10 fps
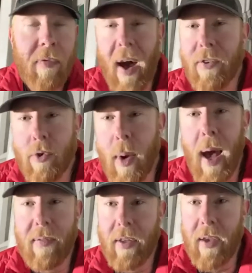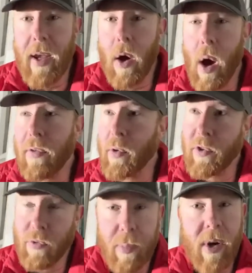if I do have a day off,
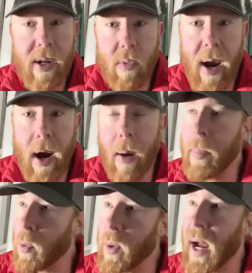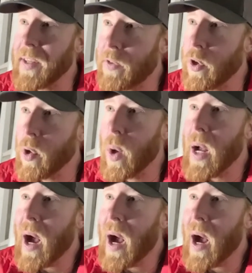which is pretty rare, but when I do,